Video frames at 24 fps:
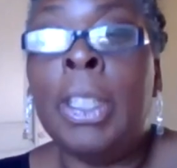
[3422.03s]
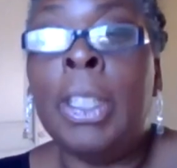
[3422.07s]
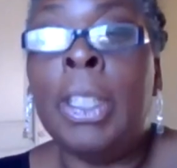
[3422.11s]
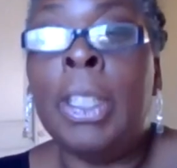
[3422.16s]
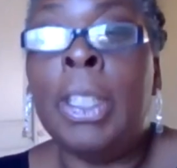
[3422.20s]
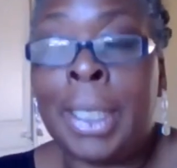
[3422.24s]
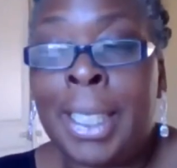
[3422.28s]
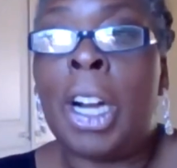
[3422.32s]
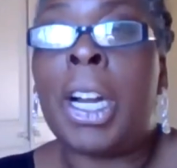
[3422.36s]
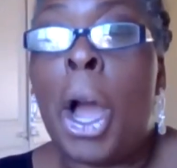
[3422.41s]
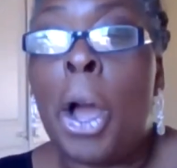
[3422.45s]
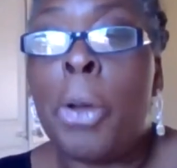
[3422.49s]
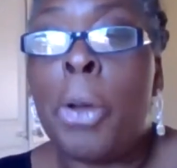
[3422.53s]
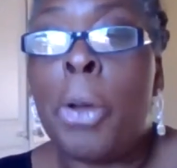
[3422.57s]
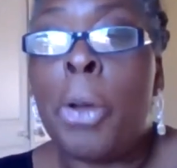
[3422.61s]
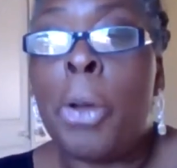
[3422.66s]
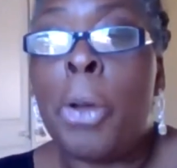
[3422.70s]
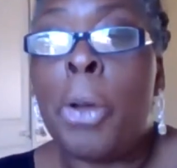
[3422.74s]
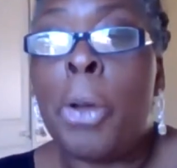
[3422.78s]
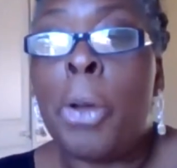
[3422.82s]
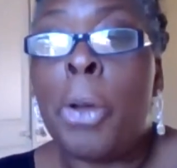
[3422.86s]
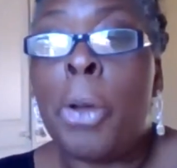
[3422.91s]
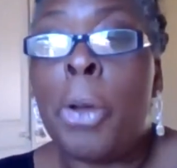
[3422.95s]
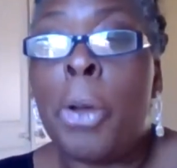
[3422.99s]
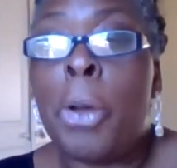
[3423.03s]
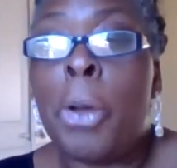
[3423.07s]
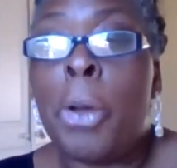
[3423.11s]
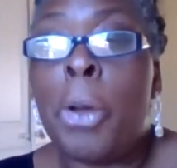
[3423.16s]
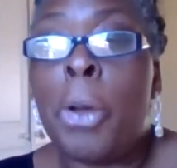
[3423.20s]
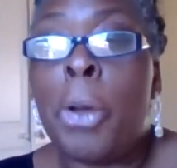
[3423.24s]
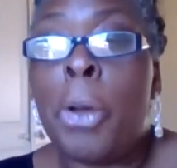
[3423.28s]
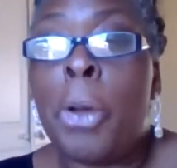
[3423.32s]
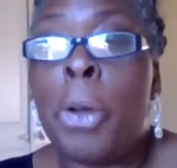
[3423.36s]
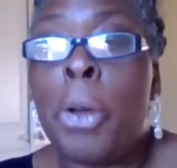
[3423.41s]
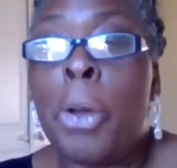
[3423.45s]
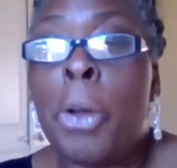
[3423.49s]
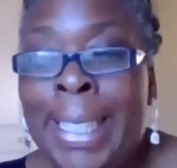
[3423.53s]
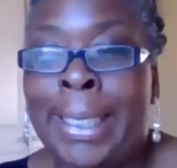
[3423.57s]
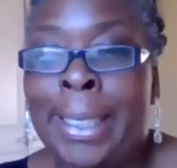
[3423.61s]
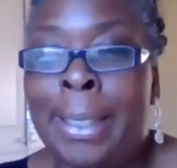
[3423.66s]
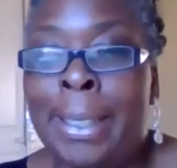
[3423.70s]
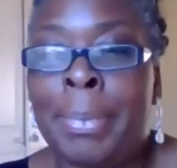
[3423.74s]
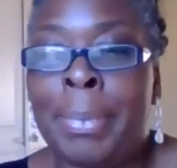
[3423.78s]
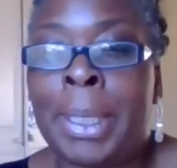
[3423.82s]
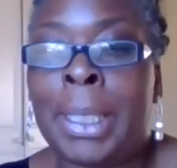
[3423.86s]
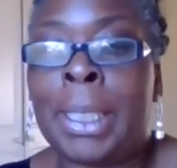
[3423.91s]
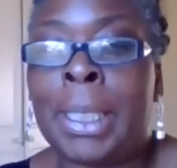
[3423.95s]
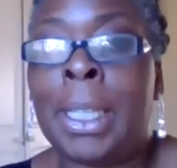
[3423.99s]
So there are coping
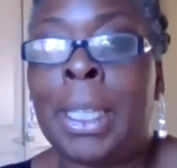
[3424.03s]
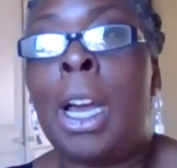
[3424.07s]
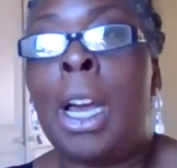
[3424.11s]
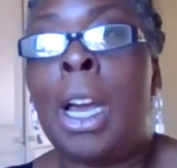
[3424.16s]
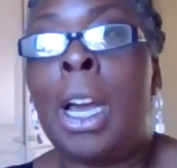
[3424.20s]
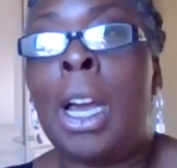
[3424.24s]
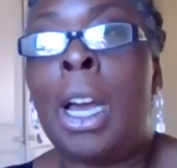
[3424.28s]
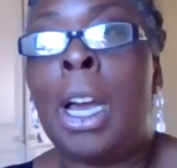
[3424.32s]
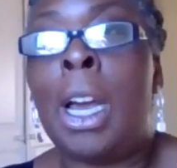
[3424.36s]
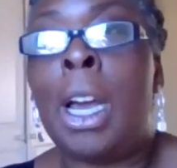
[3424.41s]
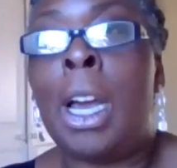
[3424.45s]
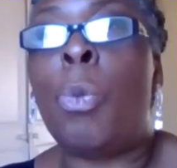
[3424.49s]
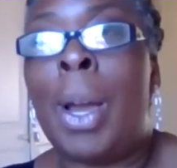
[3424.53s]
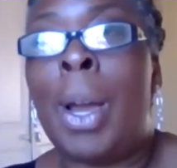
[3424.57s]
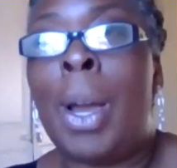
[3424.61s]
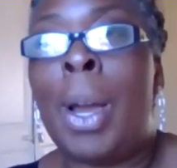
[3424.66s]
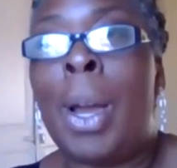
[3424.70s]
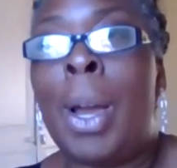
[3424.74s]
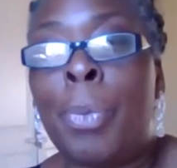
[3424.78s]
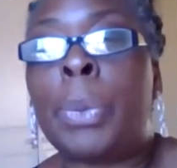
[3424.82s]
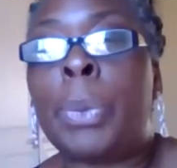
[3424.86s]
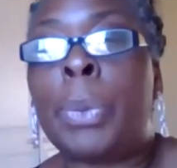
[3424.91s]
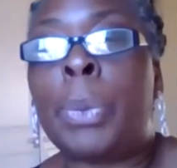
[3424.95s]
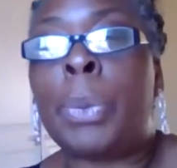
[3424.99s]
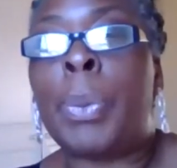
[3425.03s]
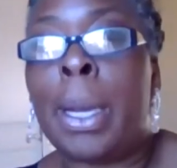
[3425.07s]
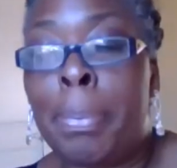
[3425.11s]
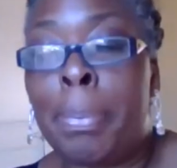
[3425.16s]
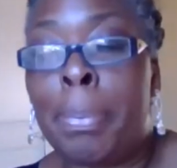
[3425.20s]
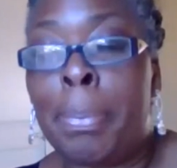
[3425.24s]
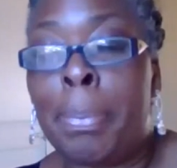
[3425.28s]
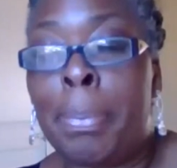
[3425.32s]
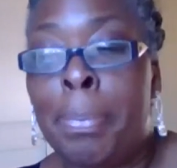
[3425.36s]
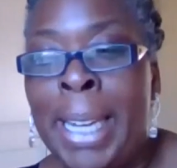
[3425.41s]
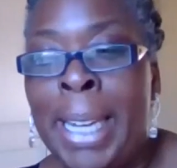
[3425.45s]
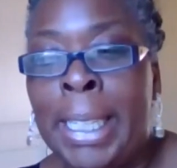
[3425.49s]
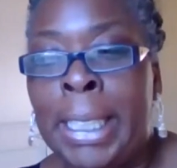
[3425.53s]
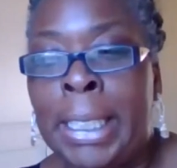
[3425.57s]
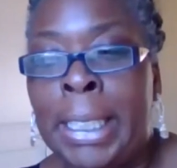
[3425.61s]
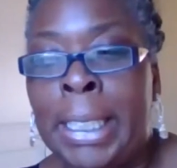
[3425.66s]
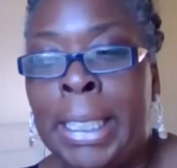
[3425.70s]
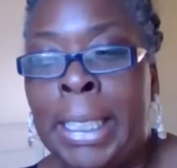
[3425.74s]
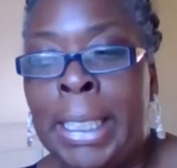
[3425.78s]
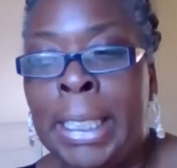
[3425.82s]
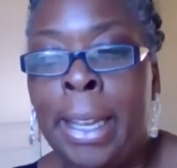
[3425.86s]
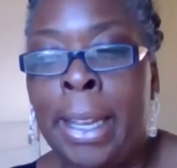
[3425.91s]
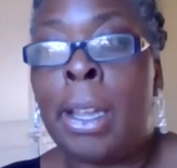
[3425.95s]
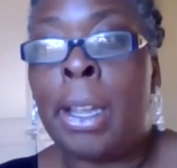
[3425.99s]
mechanisms, a way in which we can
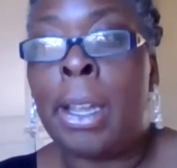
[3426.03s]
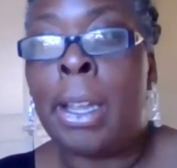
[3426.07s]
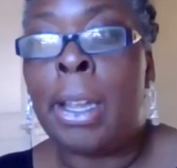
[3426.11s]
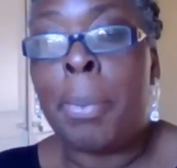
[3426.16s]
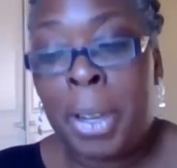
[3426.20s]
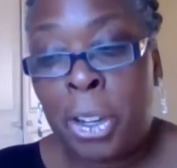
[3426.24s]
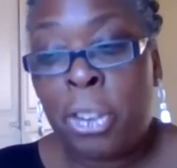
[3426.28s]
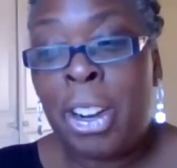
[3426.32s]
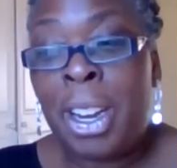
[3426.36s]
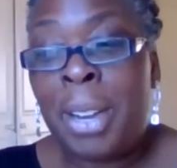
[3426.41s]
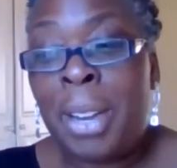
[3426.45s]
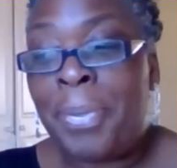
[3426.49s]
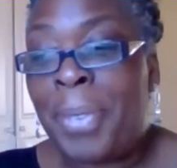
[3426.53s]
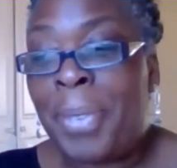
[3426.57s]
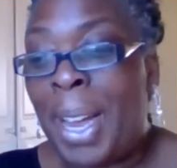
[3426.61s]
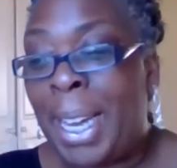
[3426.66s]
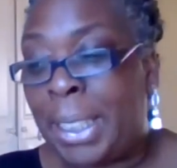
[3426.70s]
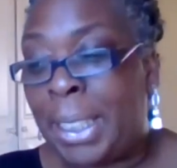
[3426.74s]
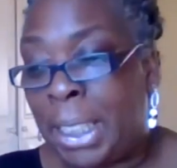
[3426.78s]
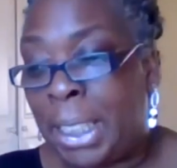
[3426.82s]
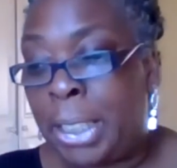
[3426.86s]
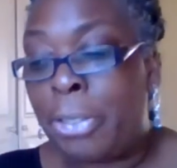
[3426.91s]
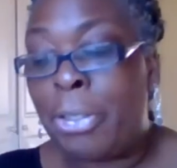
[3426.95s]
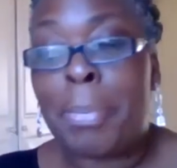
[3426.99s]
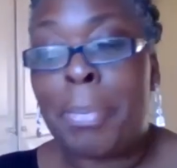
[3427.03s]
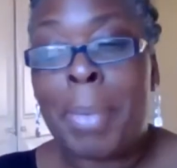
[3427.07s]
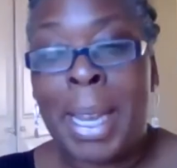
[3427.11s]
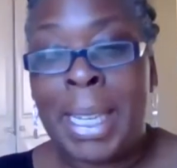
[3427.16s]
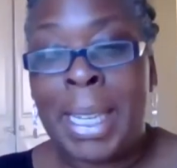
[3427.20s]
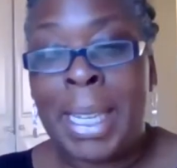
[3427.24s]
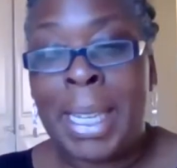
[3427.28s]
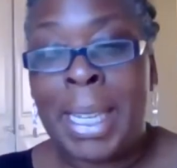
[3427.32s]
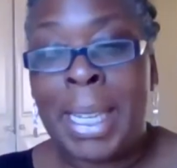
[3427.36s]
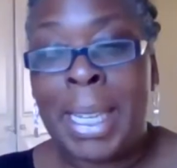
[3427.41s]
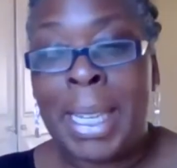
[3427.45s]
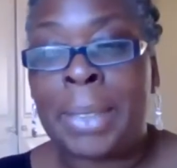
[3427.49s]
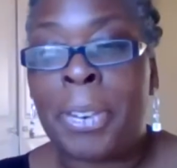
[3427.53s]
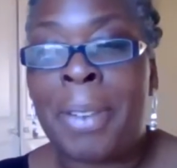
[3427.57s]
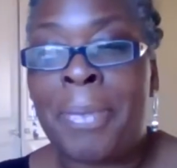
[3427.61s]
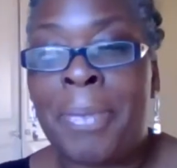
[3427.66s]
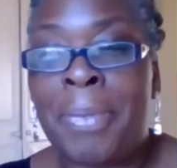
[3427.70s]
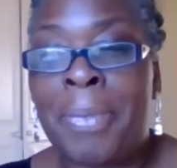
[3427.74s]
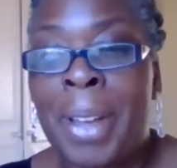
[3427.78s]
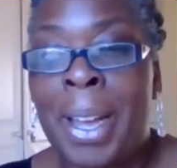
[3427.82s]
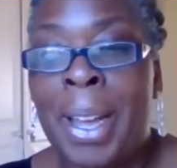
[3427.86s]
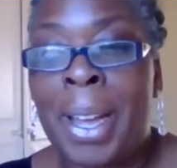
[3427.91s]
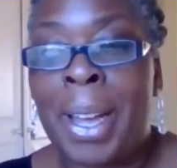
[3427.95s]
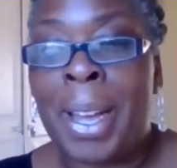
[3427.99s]
manage it. But grief actually remains
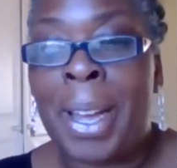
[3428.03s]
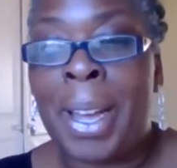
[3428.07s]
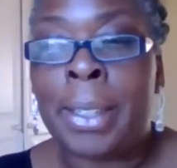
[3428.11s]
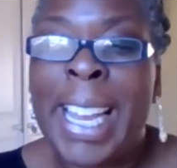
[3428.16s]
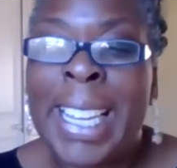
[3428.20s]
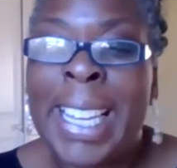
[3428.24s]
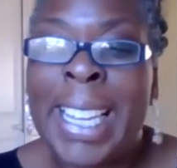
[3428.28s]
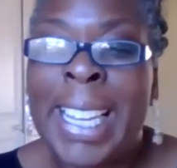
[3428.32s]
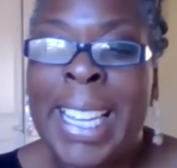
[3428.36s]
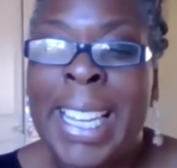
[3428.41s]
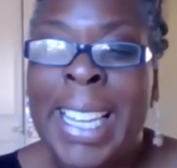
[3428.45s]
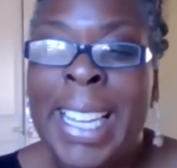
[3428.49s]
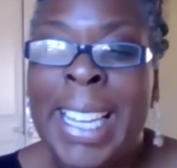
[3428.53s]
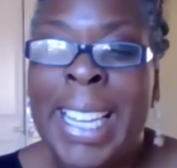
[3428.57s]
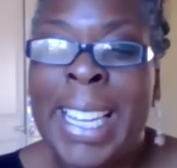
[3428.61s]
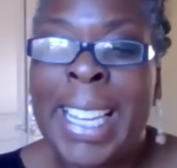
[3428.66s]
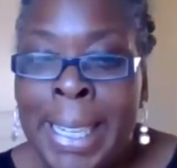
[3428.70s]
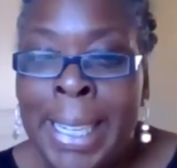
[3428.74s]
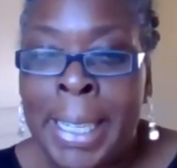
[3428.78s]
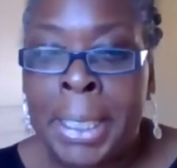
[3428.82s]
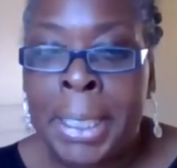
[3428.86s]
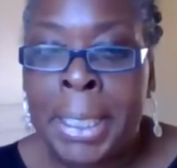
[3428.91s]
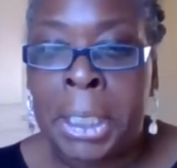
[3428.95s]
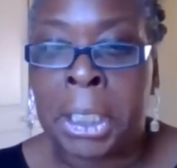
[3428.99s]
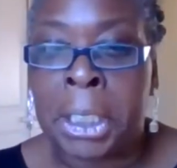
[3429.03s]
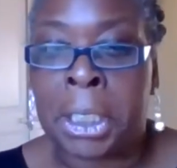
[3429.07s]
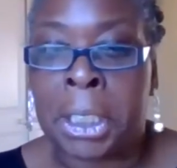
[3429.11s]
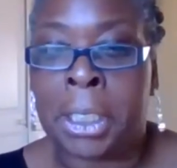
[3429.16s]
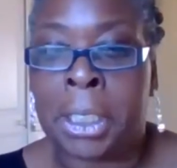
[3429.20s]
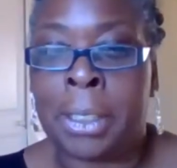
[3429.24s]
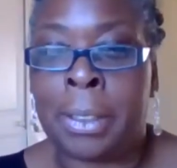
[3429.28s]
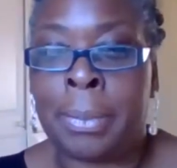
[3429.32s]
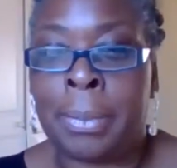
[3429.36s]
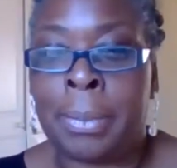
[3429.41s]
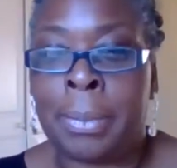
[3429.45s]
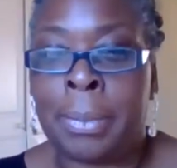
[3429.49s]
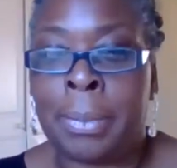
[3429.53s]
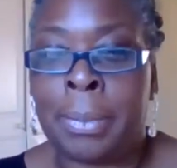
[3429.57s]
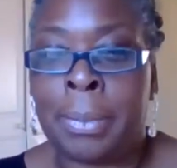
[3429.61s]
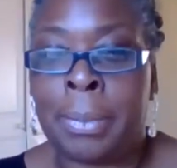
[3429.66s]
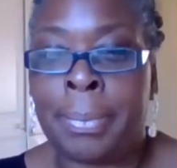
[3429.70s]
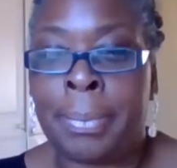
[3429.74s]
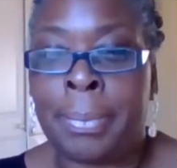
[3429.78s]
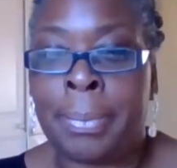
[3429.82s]
forever. It's managed.